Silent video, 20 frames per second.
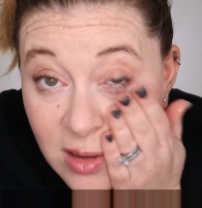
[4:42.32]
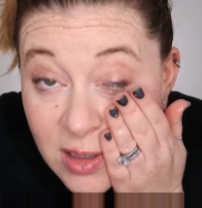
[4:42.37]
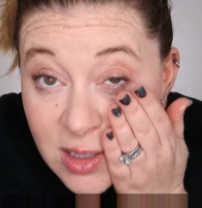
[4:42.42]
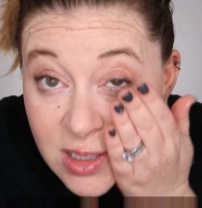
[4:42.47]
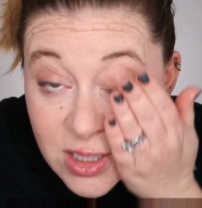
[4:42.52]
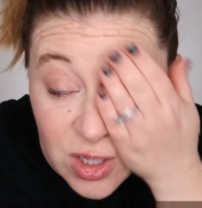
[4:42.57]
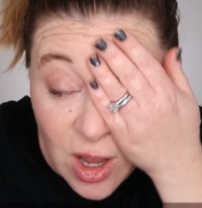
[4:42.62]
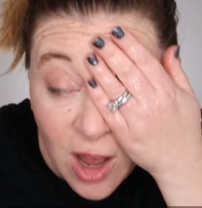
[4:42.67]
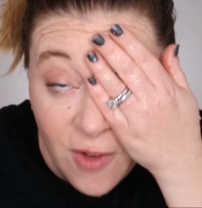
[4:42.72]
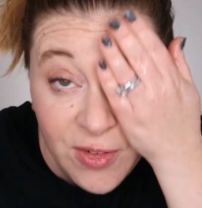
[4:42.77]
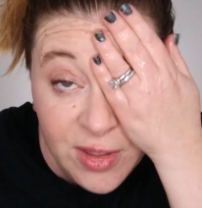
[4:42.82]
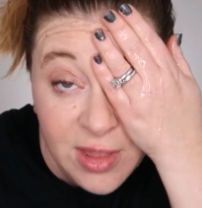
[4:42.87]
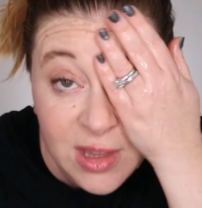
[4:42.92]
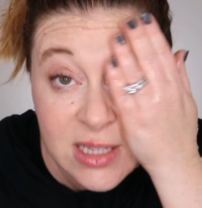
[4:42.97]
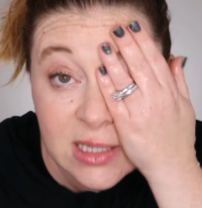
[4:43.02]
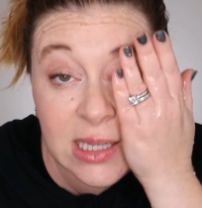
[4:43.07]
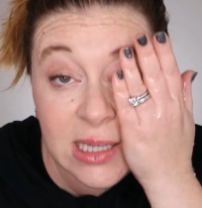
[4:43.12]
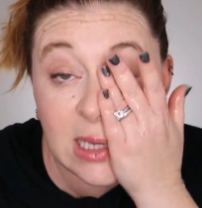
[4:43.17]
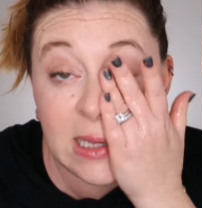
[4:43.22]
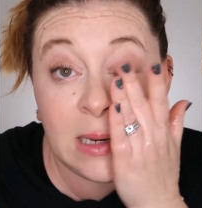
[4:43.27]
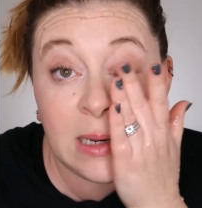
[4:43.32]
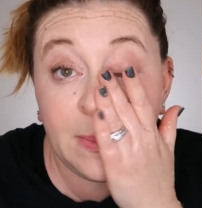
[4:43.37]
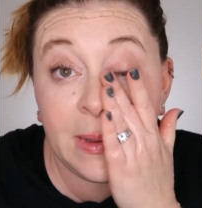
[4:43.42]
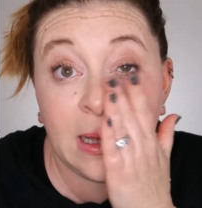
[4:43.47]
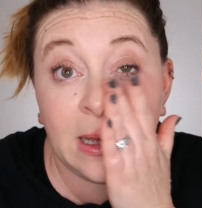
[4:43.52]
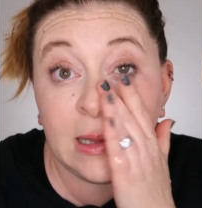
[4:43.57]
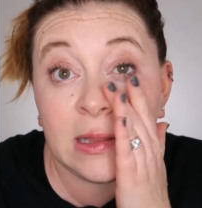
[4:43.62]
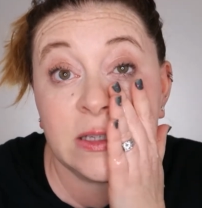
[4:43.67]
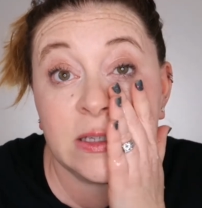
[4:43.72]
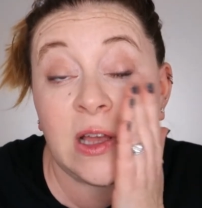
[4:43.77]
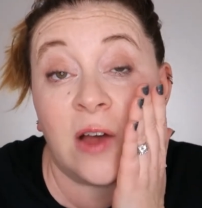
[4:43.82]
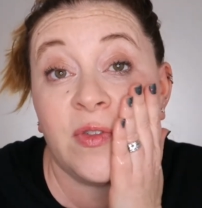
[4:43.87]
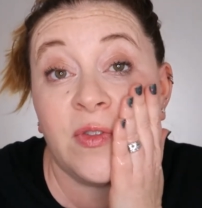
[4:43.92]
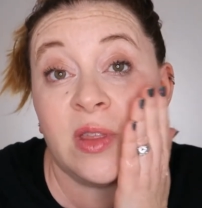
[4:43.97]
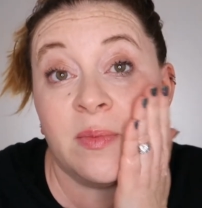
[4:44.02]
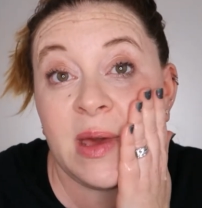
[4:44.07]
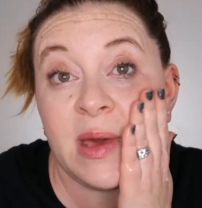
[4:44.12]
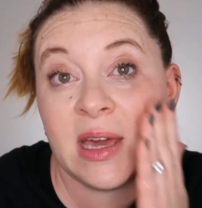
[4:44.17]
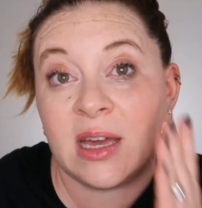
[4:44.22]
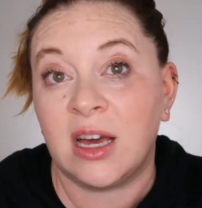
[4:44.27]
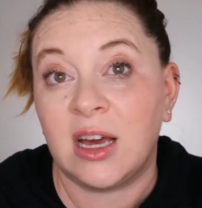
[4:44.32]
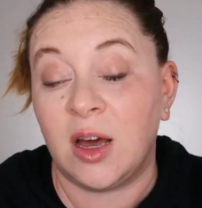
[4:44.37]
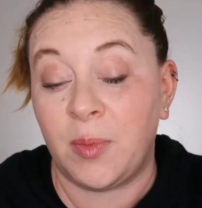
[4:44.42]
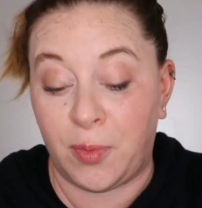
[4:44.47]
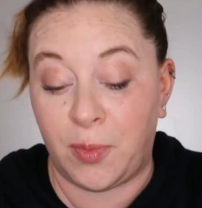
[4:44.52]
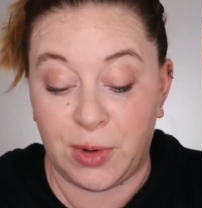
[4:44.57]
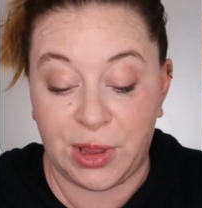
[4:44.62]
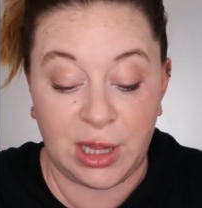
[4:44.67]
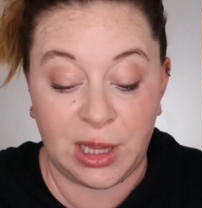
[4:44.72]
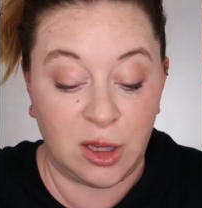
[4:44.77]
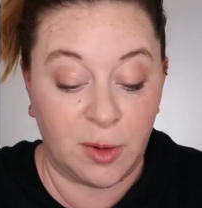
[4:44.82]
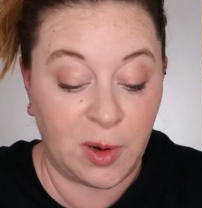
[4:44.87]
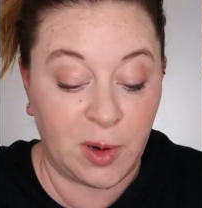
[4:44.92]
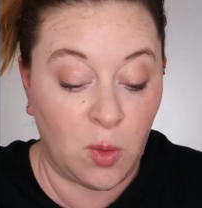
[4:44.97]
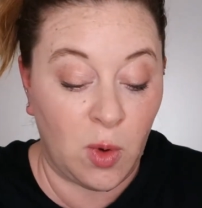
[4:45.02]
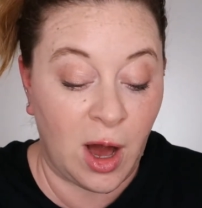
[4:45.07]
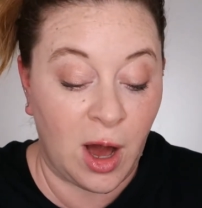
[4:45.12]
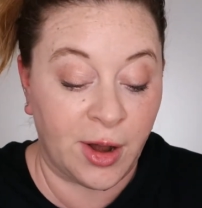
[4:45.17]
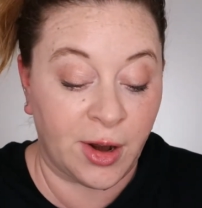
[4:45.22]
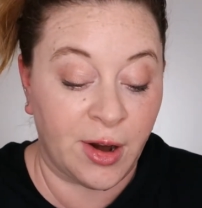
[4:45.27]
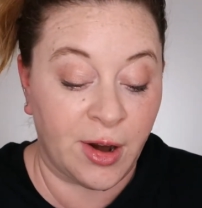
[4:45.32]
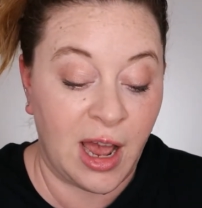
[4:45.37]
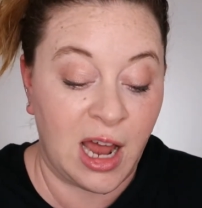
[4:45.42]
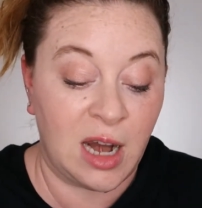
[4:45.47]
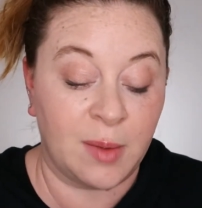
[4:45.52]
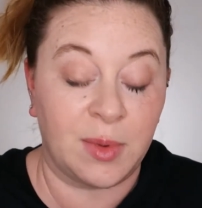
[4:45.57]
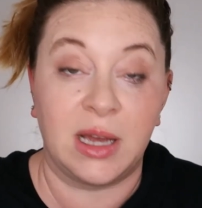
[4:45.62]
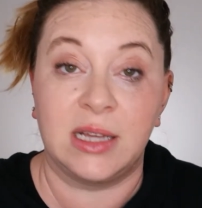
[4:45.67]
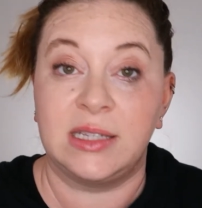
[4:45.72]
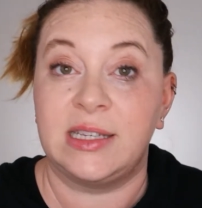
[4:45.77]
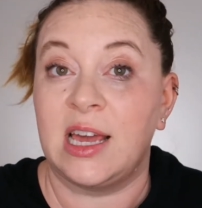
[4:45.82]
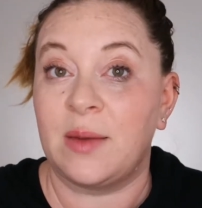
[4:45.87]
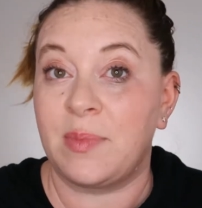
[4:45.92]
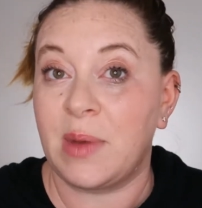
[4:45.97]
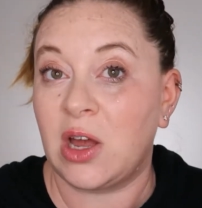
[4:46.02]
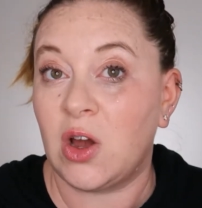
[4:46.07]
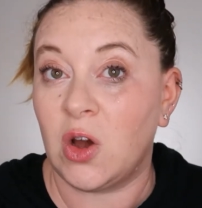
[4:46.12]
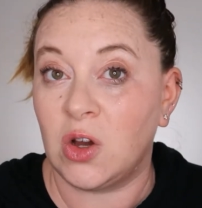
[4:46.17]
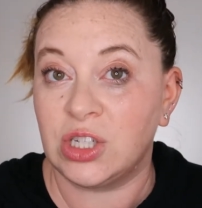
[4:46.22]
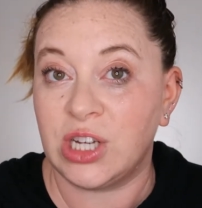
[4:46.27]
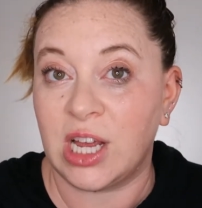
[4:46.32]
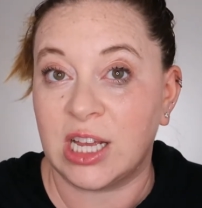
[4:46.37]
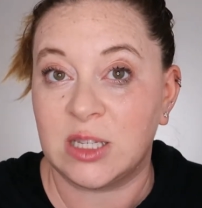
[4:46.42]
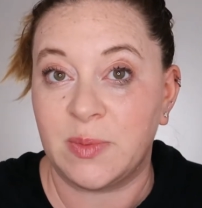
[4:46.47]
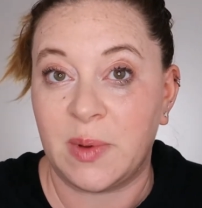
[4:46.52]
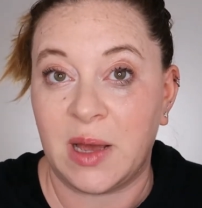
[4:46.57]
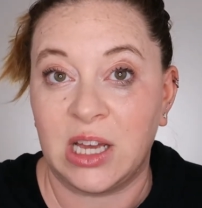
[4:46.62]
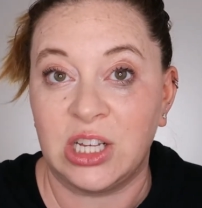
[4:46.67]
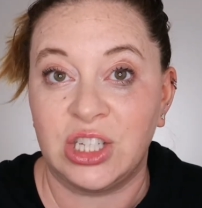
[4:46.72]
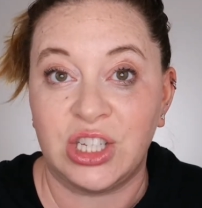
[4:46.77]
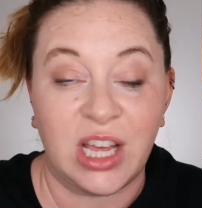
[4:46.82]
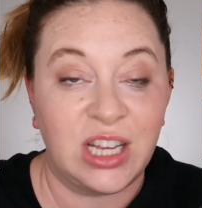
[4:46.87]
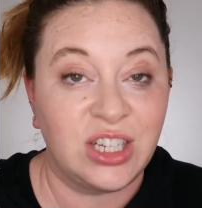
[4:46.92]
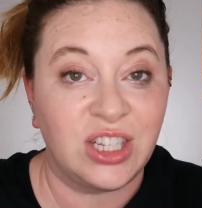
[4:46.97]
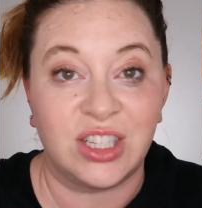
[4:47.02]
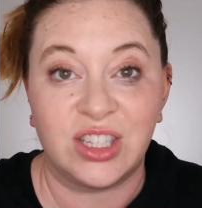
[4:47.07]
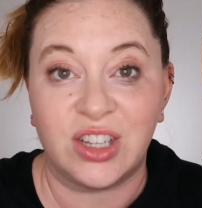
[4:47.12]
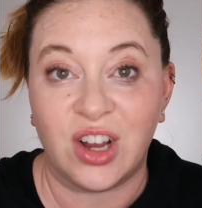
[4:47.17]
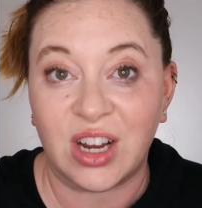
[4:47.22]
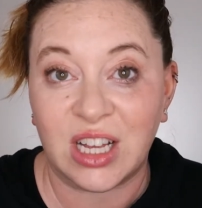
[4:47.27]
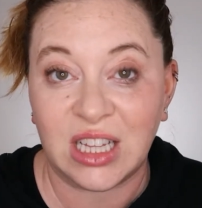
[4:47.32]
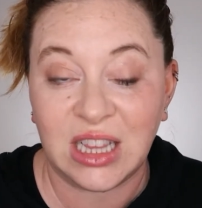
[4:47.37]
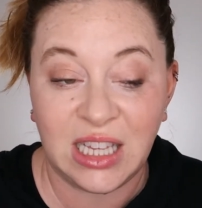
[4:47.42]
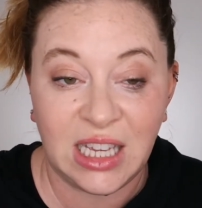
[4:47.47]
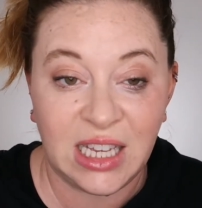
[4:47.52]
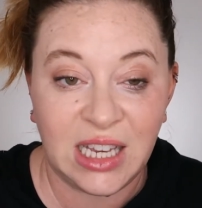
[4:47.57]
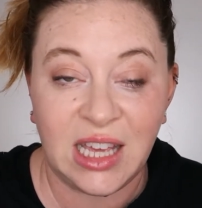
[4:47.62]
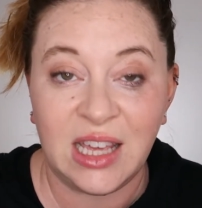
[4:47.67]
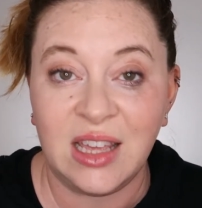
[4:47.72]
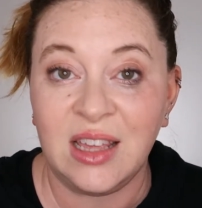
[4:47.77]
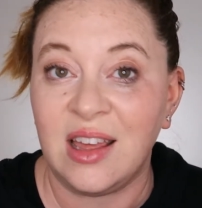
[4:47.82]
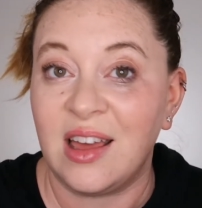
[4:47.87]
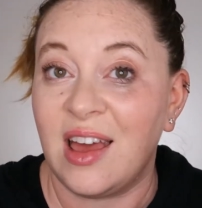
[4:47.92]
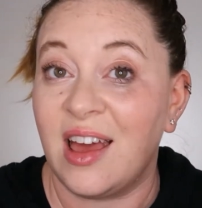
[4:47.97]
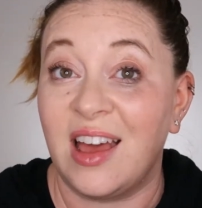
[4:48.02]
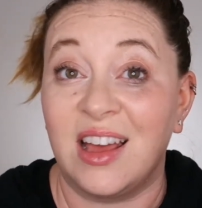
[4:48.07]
soften the skin a bit, soften the makeup with a little bit of water, and I'm going to take my Konjac sponge and just start cleaning.